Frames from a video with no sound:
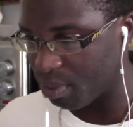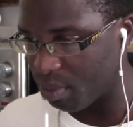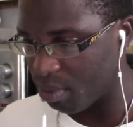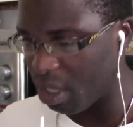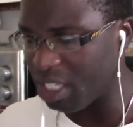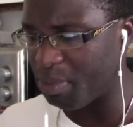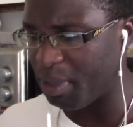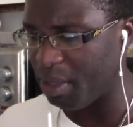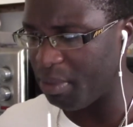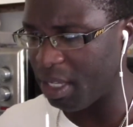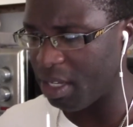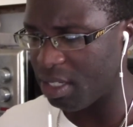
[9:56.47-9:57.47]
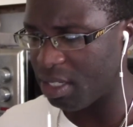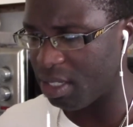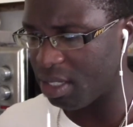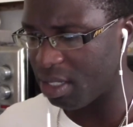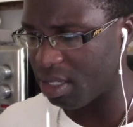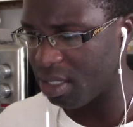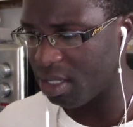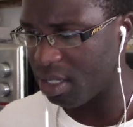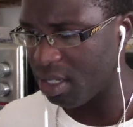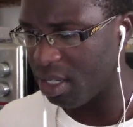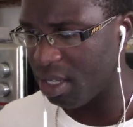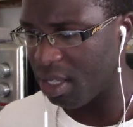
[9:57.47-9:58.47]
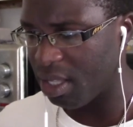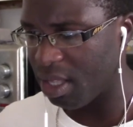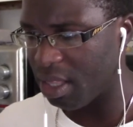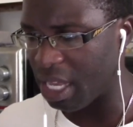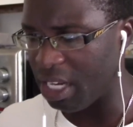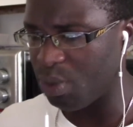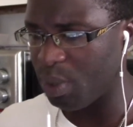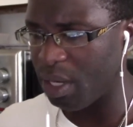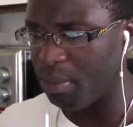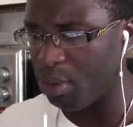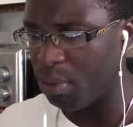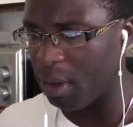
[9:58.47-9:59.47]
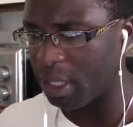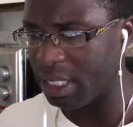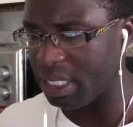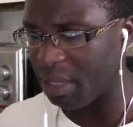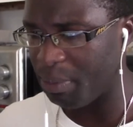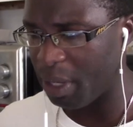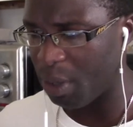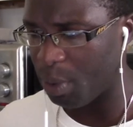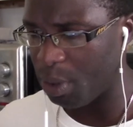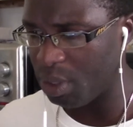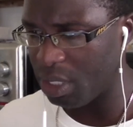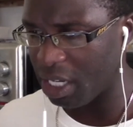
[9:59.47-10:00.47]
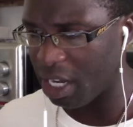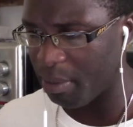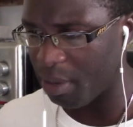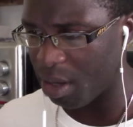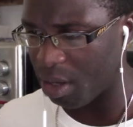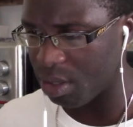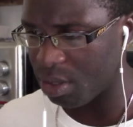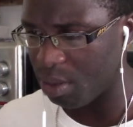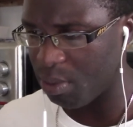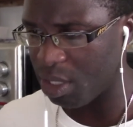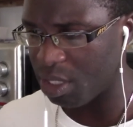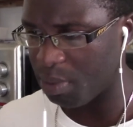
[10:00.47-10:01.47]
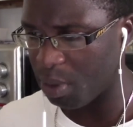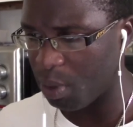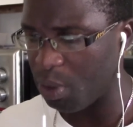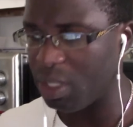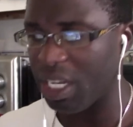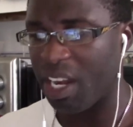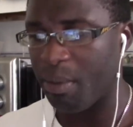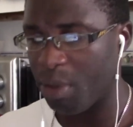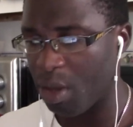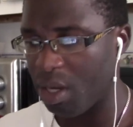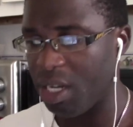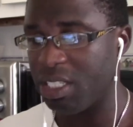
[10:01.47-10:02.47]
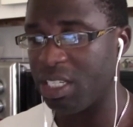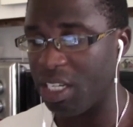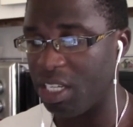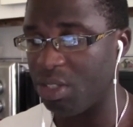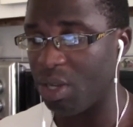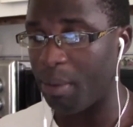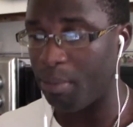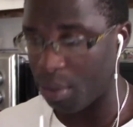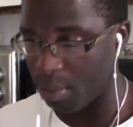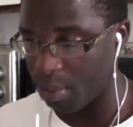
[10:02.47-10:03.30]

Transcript: Must be, because That is when the blue boxes appear and when you take them down. So it must be when you take them down, they turn into a blue